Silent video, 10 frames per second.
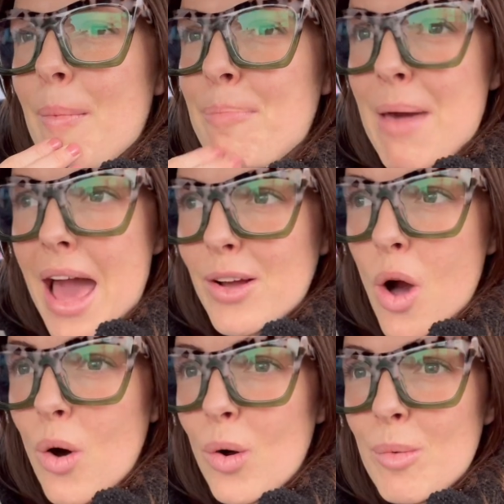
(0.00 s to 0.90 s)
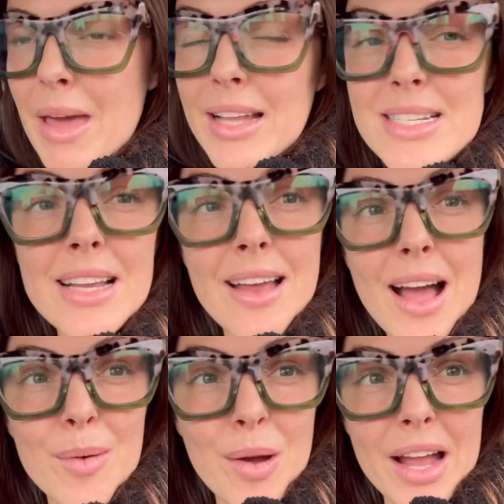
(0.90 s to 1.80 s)
back home. And
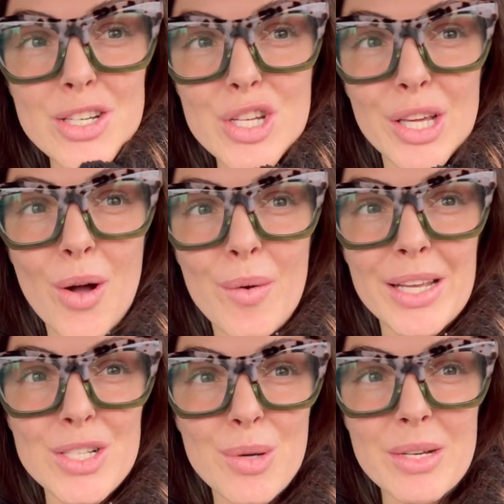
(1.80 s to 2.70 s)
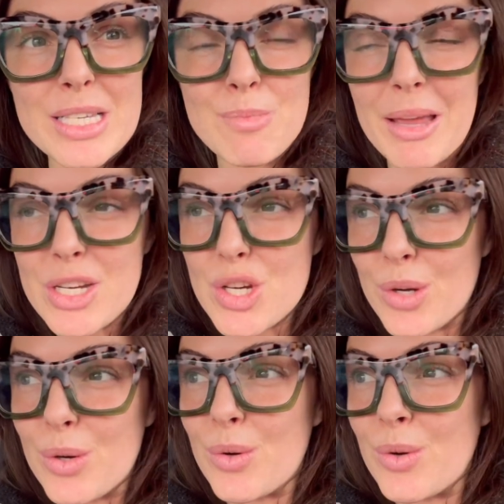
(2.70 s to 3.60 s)
tonight we're actually going to a
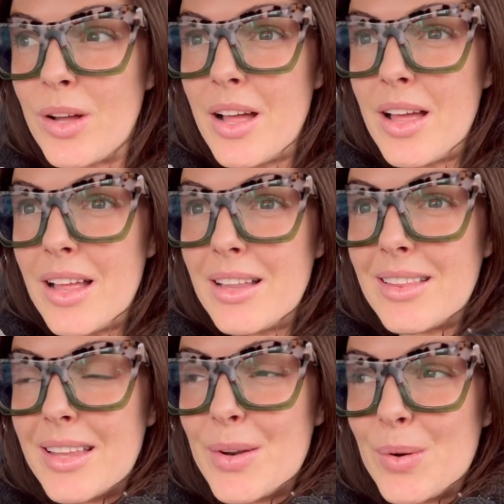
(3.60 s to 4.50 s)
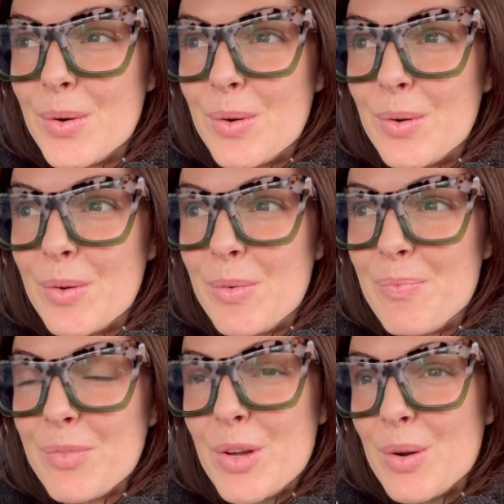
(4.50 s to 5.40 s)
special little
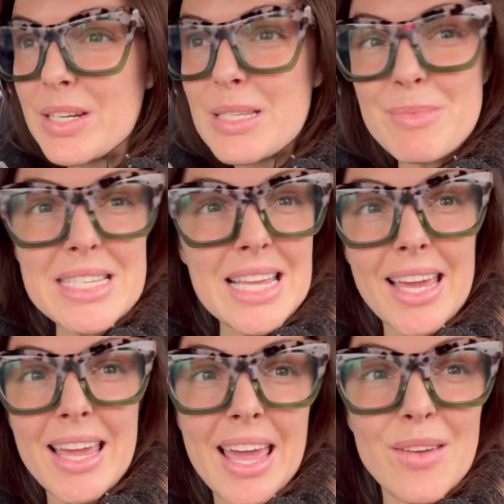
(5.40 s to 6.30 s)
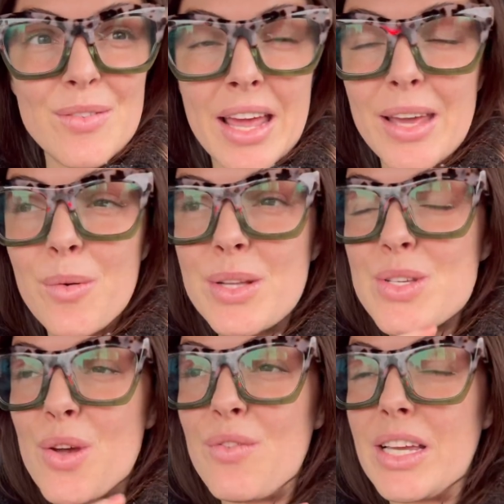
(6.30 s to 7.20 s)
Christmassy evening with
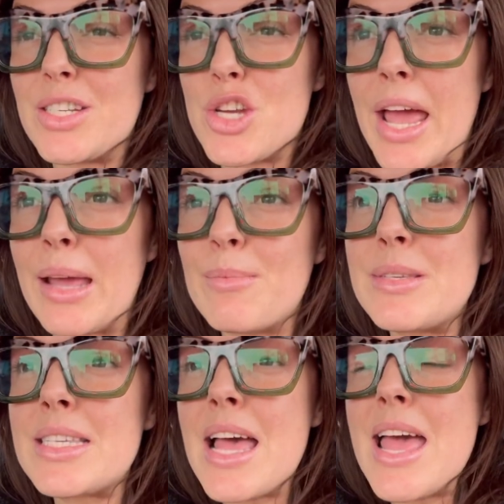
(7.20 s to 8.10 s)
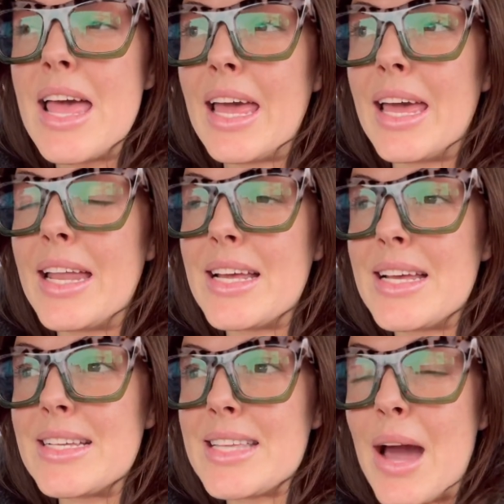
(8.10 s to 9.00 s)
Sophie and James. It
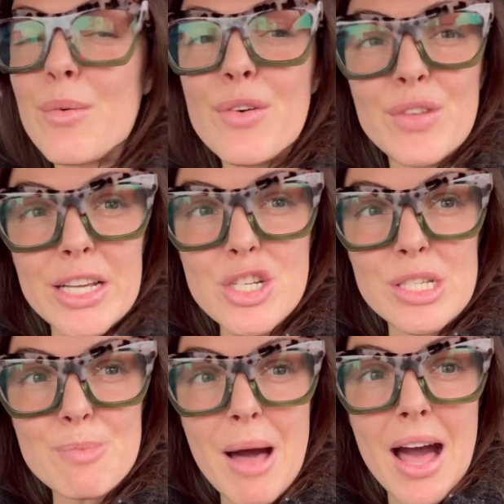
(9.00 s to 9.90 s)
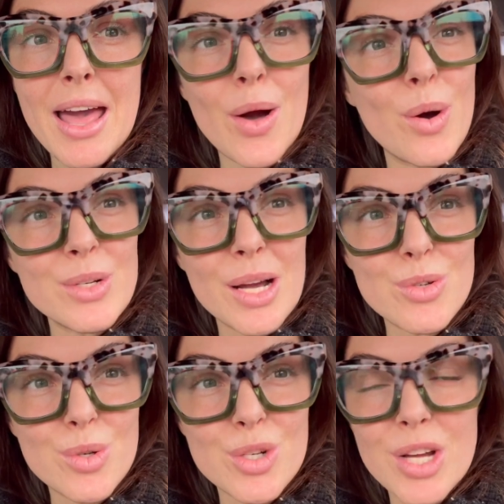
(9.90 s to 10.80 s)
is at Reflections Bar at Hotel
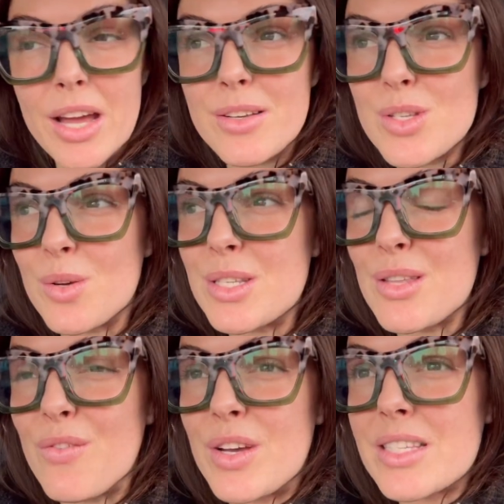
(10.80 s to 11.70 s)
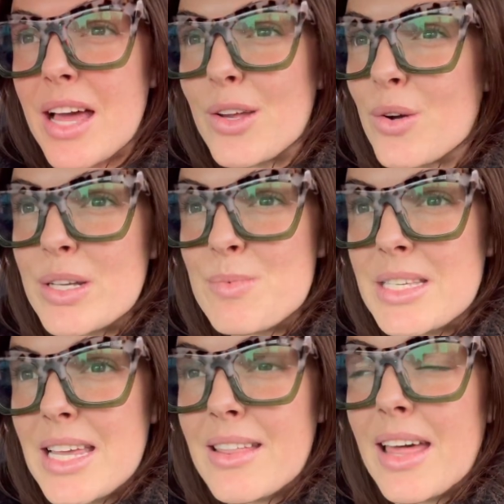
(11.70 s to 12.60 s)
Georgia. So it's the first kind of
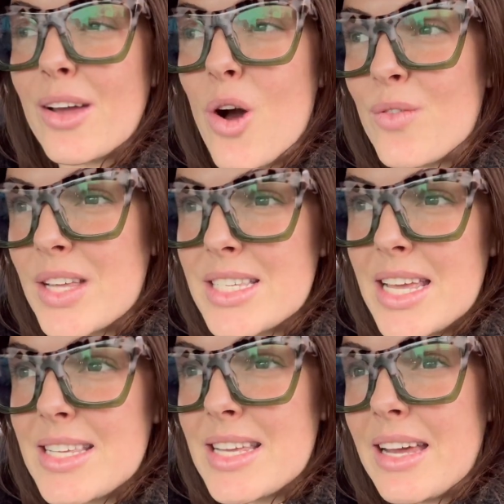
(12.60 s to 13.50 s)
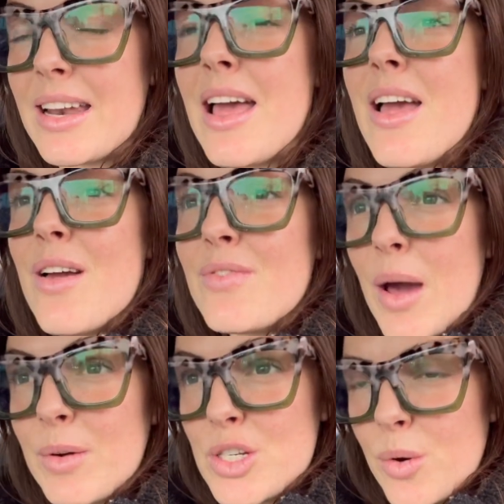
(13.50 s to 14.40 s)
Christmassy thing of the season
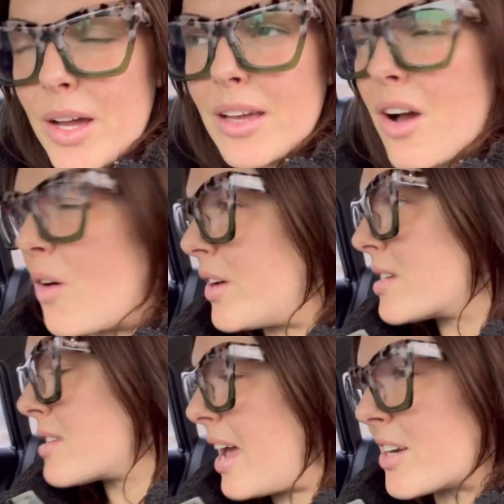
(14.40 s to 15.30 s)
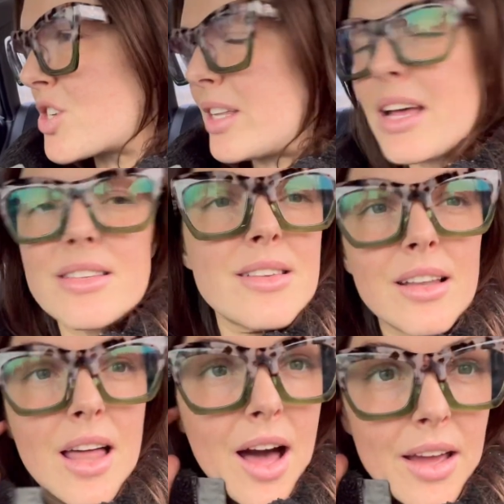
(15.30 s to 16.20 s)
that we're doing. Actually, that's a
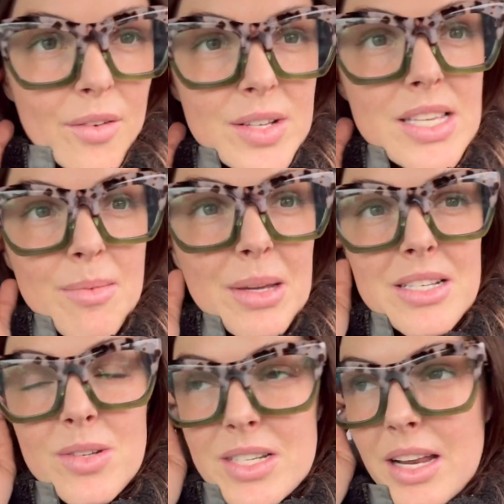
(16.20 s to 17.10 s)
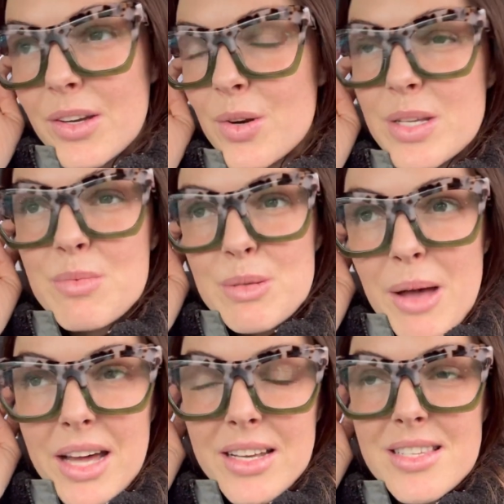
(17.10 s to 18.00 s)
lie. Obviously, I've been to a ton of Christmas
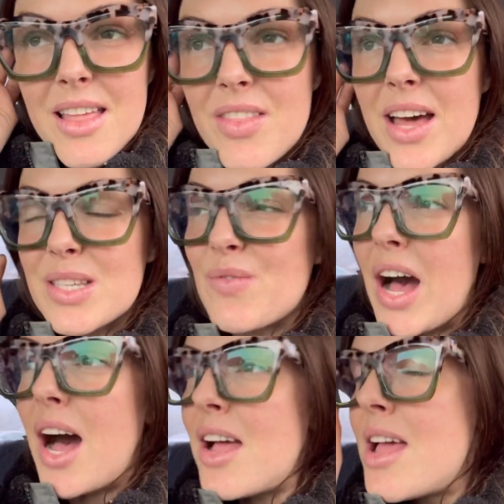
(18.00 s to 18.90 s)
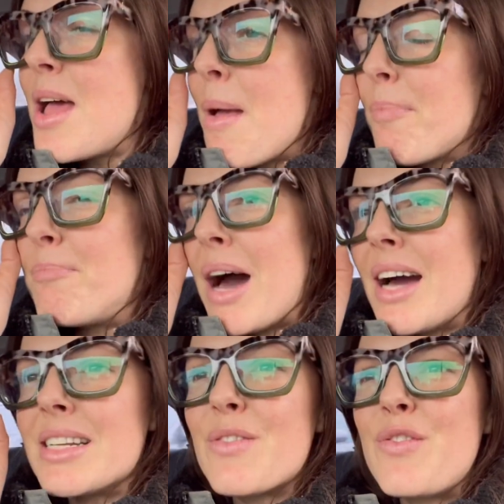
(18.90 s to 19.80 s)
parties thus far,
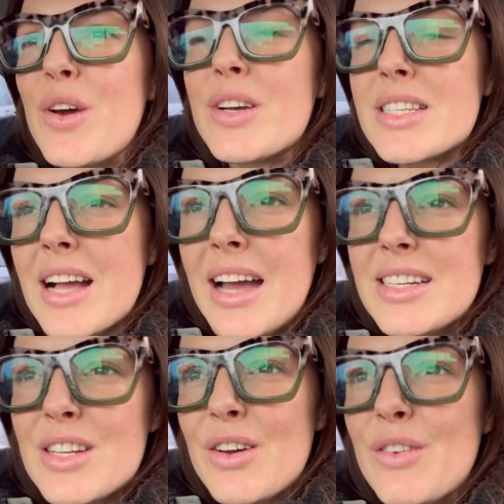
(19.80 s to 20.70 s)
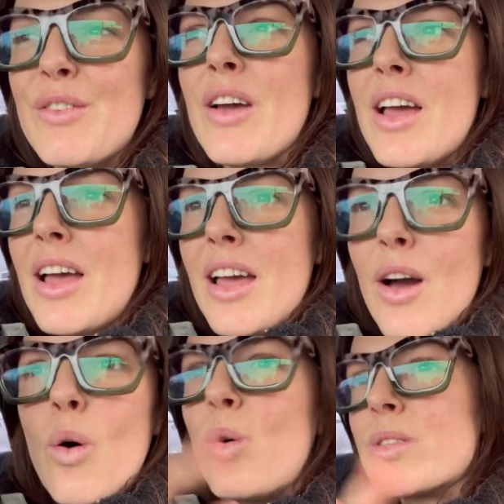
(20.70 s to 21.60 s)
but first kind
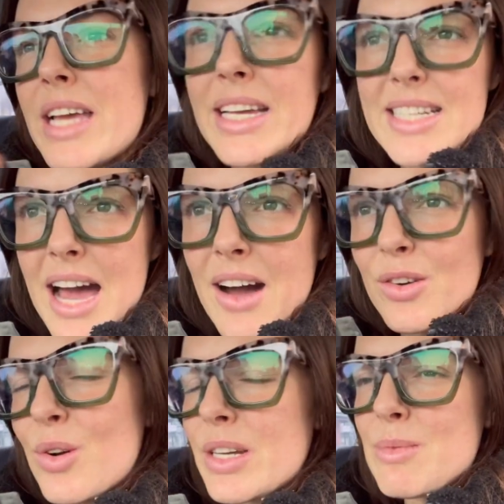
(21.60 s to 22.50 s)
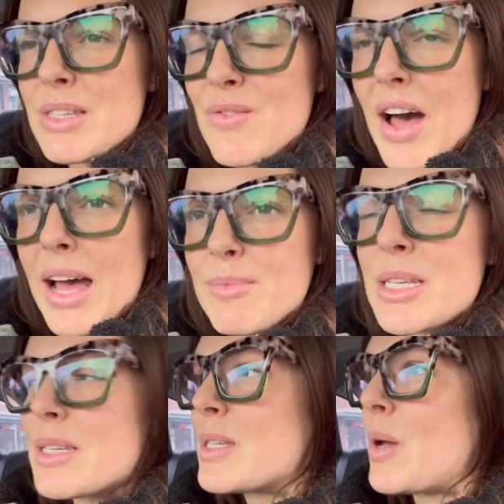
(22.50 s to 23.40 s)
of all decked out Christmas
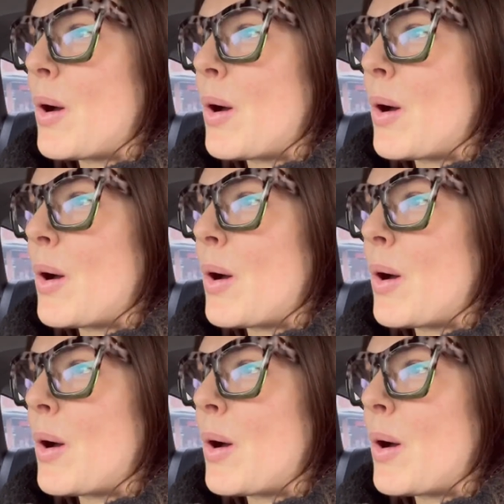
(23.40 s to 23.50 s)
vibes. So